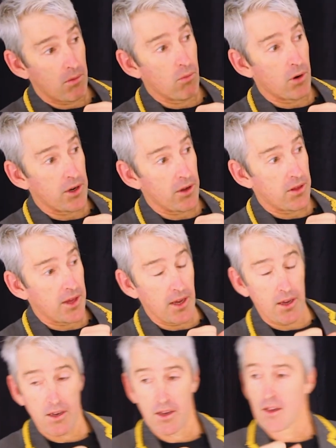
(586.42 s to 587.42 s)
what do you
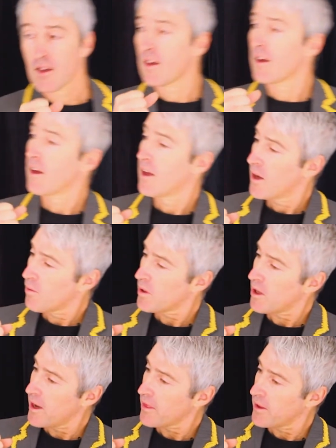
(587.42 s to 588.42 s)
think?
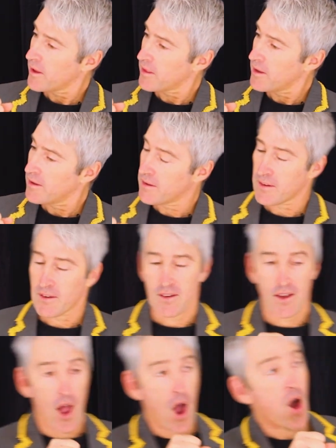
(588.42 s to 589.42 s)
Well, I think this.
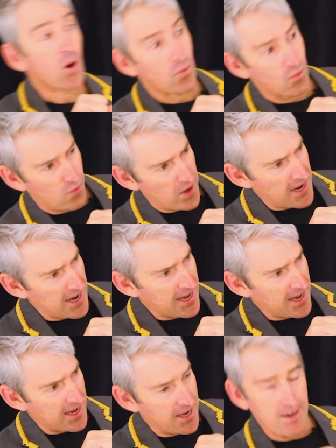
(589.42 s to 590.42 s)

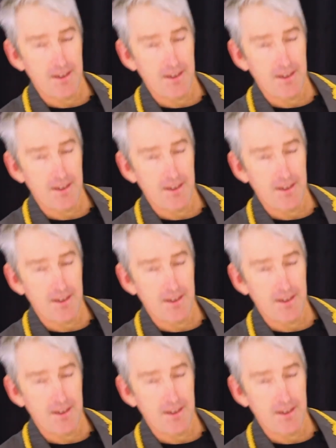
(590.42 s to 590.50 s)
Really?